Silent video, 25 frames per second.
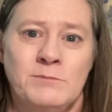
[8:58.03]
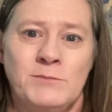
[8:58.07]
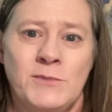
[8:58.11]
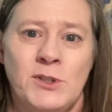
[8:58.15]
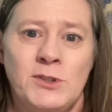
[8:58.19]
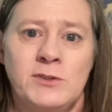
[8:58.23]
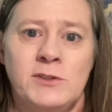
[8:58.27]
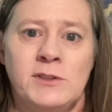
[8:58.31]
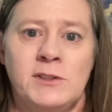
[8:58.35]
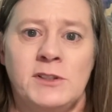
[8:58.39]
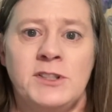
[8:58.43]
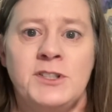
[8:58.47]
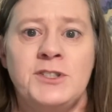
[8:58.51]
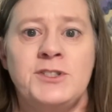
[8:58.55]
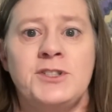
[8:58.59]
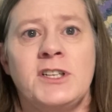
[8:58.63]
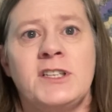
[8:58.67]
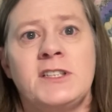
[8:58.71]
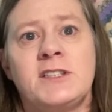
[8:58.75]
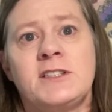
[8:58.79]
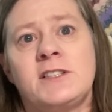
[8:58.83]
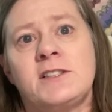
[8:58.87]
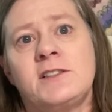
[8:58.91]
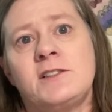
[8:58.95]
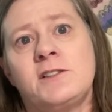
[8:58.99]
mostly
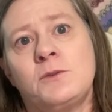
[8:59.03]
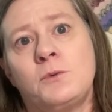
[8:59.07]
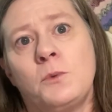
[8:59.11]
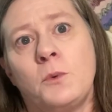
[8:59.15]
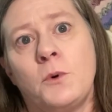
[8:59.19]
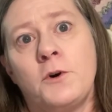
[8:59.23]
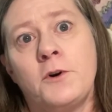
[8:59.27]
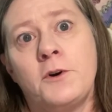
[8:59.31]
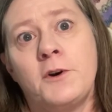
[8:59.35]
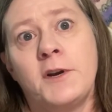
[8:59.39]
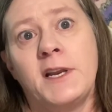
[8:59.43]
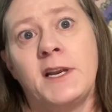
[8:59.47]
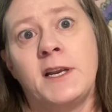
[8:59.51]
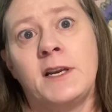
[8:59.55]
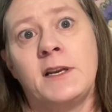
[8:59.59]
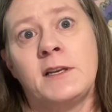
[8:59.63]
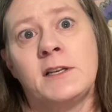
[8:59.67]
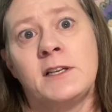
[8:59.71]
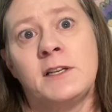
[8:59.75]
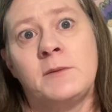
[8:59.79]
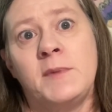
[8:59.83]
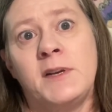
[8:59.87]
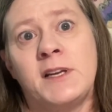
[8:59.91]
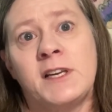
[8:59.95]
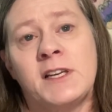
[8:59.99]
just in the wording
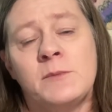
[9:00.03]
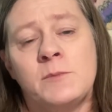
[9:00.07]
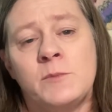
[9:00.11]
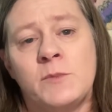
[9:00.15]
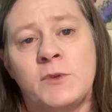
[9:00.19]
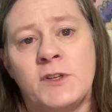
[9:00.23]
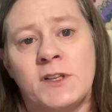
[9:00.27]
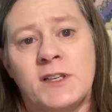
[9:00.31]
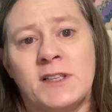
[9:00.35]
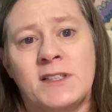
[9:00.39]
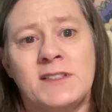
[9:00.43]
to make it more